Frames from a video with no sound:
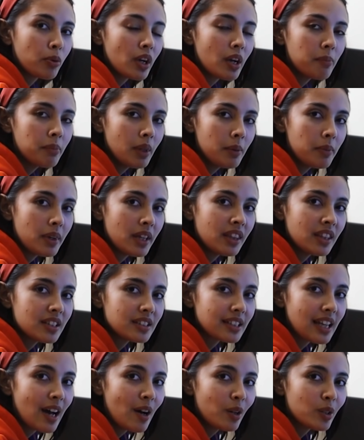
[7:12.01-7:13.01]
problem in
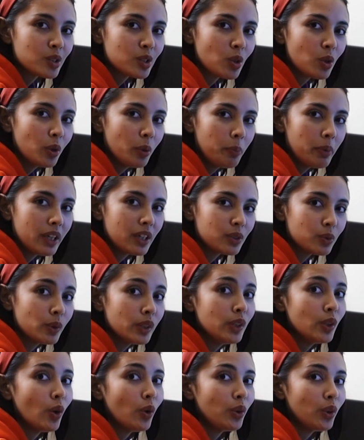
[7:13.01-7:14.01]
this household because we
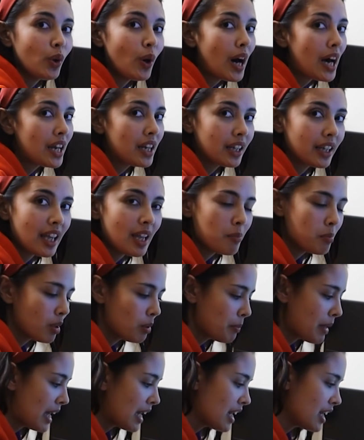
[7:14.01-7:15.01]
don't know how to cable
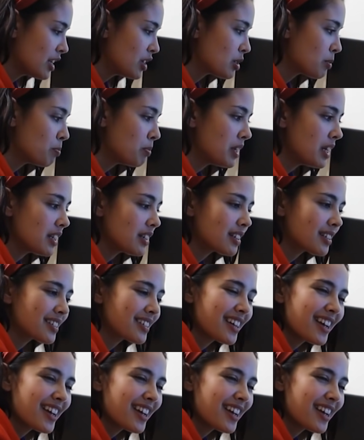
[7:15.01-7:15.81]
manage, but